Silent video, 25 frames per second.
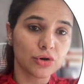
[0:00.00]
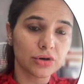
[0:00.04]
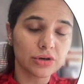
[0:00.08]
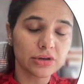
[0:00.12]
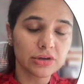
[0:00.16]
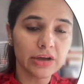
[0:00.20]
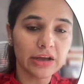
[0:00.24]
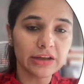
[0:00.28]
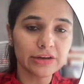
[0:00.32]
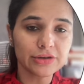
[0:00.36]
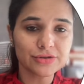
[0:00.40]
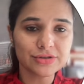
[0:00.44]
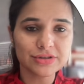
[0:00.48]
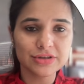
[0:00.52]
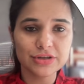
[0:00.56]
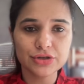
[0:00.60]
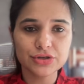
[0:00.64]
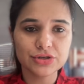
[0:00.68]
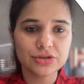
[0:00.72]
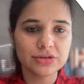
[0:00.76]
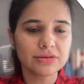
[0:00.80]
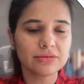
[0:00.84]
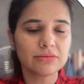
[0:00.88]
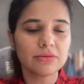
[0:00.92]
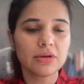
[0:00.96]
a
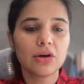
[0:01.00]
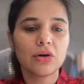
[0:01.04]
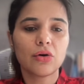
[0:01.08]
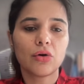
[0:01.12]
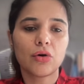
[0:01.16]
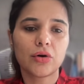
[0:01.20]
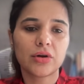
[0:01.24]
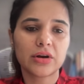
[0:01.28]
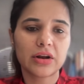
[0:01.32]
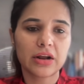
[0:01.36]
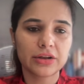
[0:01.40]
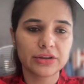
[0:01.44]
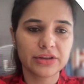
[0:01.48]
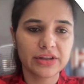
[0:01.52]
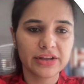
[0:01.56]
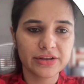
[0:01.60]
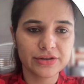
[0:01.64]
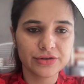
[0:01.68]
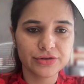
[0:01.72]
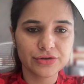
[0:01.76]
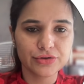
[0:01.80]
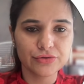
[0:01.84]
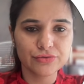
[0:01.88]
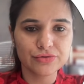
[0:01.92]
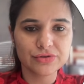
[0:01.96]
hallucination, or are they
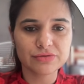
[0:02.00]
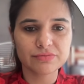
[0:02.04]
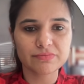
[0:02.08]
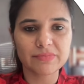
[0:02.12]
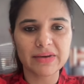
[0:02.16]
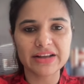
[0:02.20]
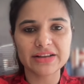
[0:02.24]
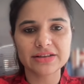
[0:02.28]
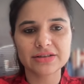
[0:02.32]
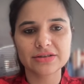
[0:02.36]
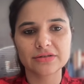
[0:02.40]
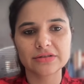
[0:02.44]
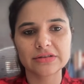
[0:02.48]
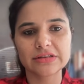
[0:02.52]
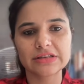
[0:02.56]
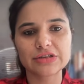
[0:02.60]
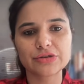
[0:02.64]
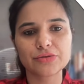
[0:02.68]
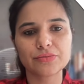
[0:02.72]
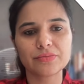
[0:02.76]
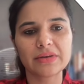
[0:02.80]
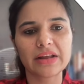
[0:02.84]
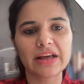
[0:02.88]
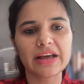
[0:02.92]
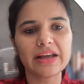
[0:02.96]
induced by external
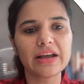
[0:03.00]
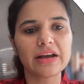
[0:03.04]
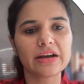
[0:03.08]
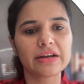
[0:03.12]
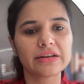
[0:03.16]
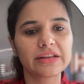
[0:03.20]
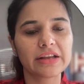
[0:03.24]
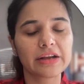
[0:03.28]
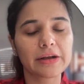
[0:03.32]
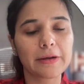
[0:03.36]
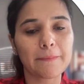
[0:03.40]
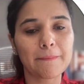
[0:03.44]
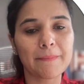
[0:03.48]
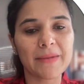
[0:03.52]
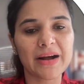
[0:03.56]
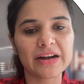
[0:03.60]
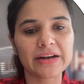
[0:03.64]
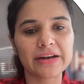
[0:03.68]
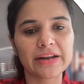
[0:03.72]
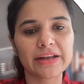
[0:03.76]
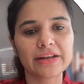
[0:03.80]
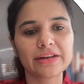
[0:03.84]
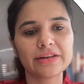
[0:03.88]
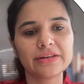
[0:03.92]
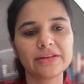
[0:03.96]
stimuli? Are they
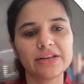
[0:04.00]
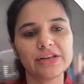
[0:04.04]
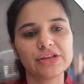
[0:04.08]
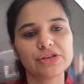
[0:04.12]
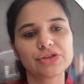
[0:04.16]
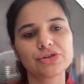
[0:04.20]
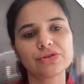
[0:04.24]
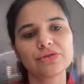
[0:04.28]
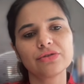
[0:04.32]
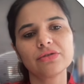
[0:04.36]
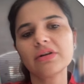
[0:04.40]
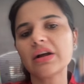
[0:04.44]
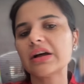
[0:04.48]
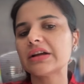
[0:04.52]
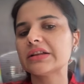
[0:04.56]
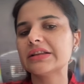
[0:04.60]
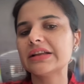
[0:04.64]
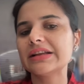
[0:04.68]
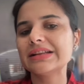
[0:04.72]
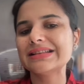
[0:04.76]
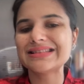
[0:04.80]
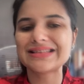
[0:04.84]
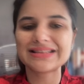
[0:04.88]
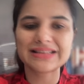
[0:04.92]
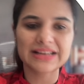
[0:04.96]
commanding in nature, or are
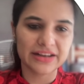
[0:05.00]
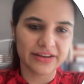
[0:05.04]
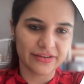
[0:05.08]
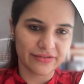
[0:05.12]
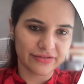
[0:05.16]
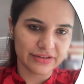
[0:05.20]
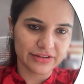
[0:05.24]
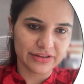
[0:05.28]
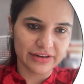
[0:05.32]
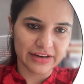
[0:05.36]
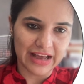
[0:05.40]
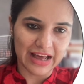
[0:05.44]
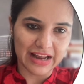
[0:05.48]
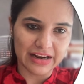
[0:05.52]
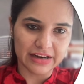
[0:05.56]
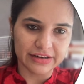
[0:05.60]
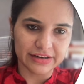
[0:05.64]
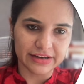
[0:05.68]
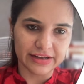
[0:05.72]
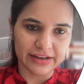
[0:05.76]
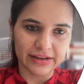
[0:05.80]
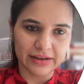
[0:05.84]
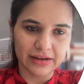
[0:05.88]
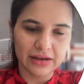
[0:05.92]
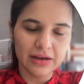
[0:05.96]
they in sync with
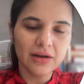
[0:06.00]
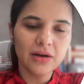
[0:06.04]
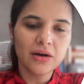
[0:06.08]
reality?